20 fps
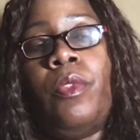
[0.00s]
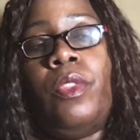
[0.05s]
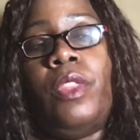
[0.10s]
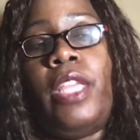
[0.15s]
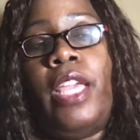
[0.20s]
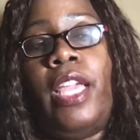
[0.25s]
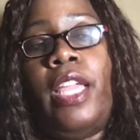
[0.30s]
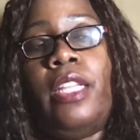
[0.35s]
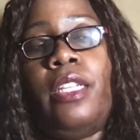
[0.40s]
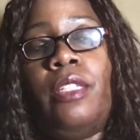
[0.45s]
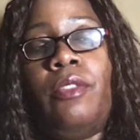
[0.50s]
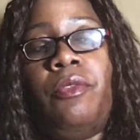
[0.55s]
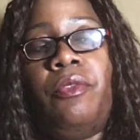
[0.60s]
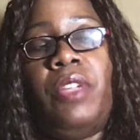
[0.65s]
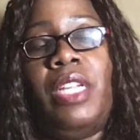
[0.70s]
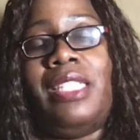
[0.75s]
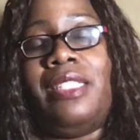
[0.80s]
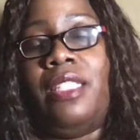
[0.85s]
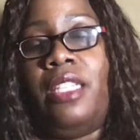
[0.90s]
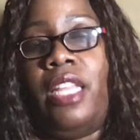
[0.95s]
that
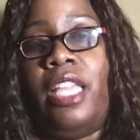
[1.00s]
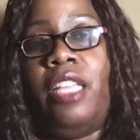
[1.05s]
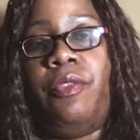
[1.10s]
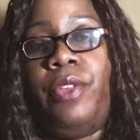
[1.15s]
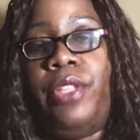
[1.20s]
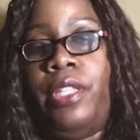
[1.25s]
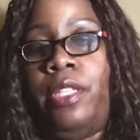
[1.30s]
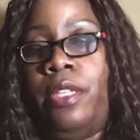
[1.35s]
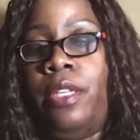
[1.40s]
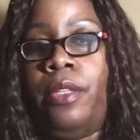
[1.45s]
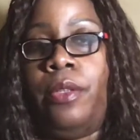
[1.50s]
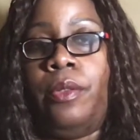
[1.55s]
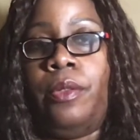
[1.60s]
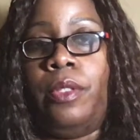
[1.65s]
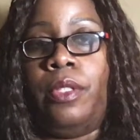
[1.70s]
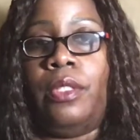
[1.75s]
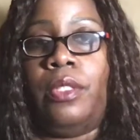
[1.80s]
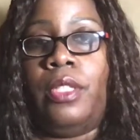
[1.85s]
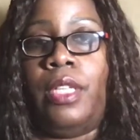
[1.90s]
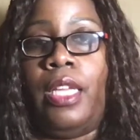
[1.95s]
resonate with you,
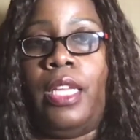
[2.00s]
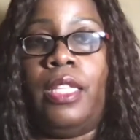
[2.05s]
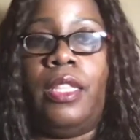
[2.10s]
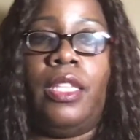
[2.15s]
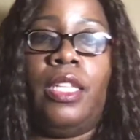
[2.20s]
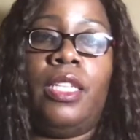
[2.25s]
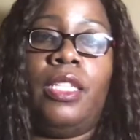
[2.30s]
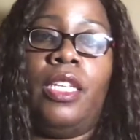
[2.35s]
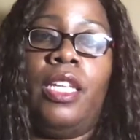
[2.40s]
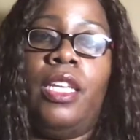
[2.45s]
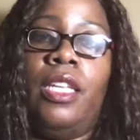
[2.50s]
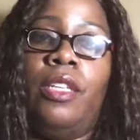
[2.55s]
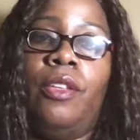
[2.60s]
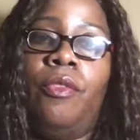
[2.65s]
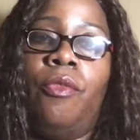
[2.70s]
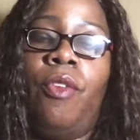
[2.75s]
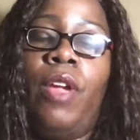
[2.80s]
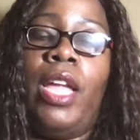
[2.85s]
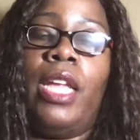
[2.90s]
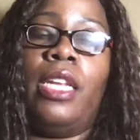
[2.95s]
and then
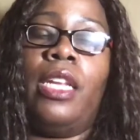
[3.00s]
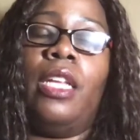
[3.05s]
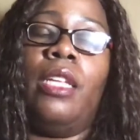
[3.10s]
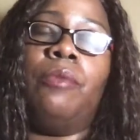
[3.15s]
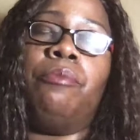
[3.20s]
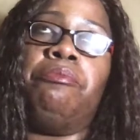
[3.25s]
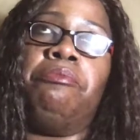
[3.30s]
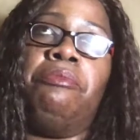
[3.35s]
write